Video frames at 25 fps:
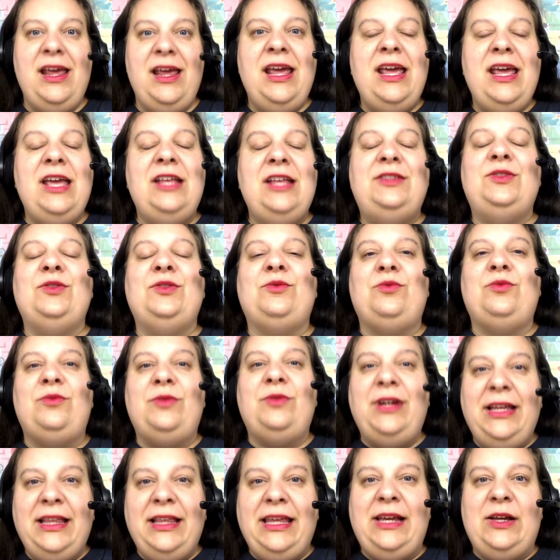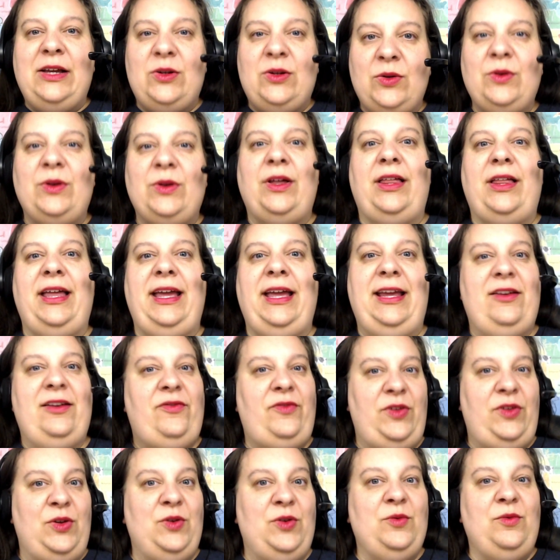It's really cool if
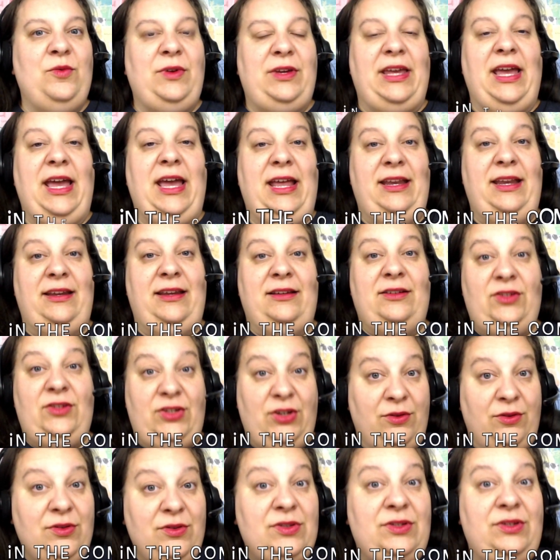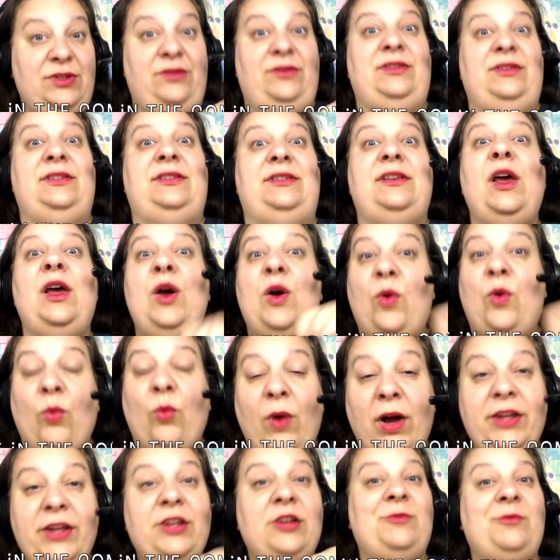you can show the students
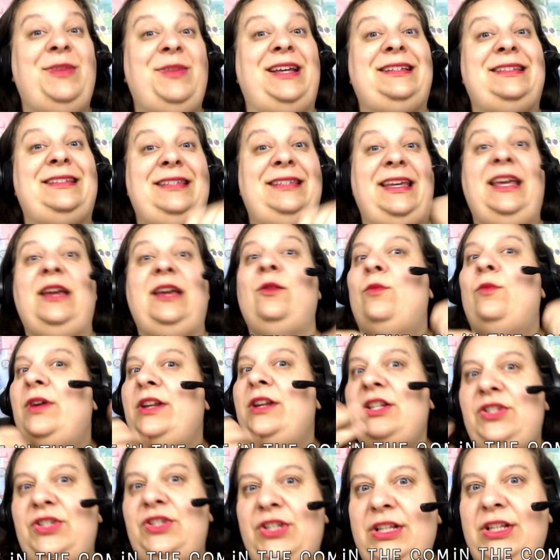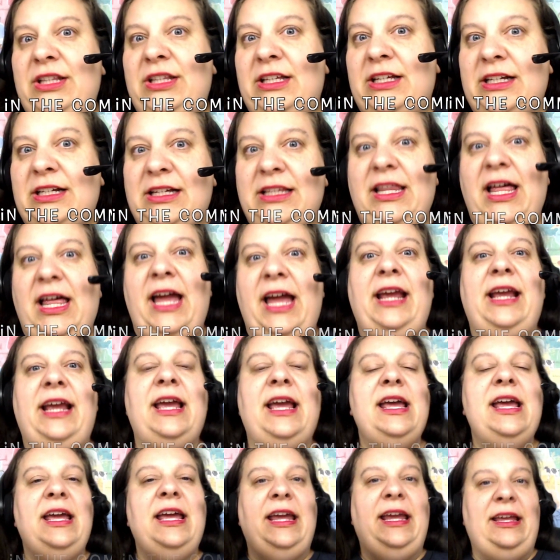what you're mixing, what it should look like
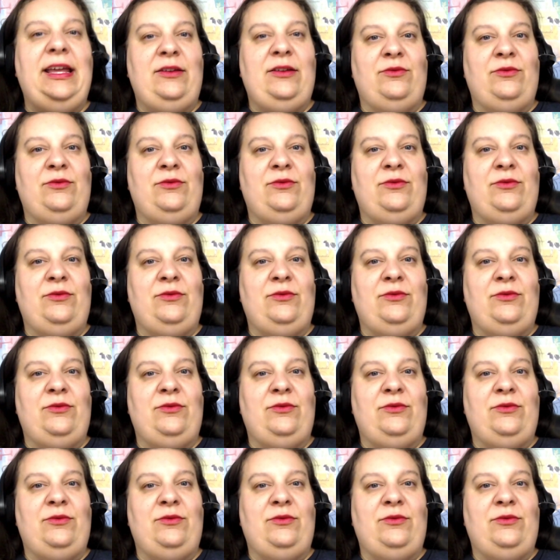in